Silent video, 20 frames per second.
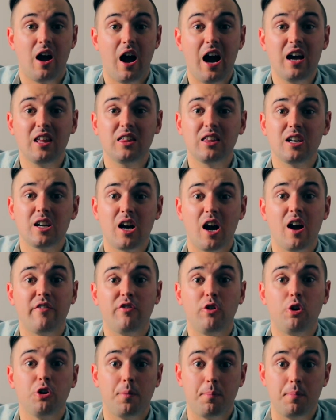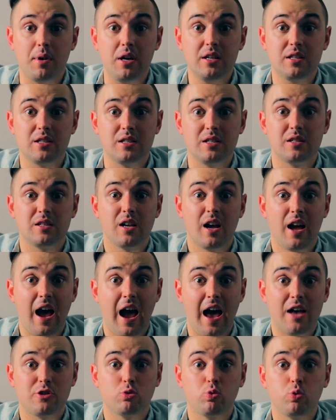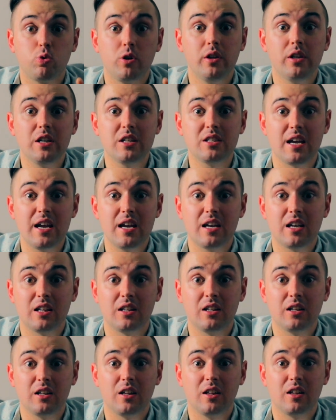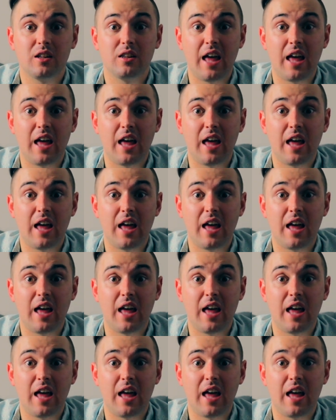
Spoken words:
I think I Fall to Pieces has really taken